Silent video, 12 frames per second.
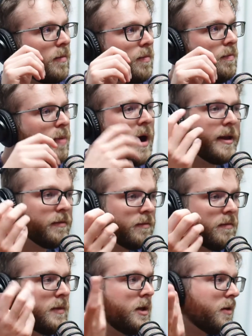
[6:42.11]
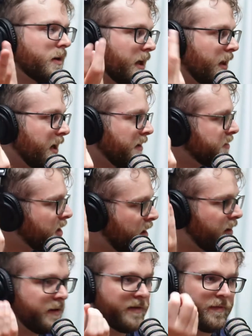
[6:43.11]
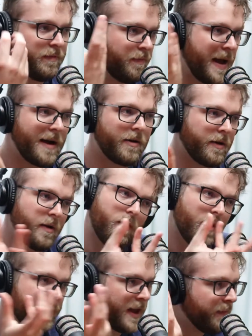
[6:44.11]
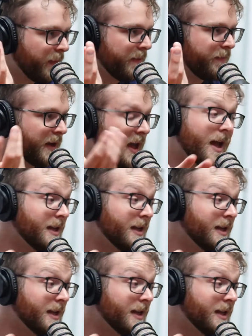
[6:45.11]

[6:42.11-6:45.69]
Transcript: But you don't get like a ton of background on what that might be.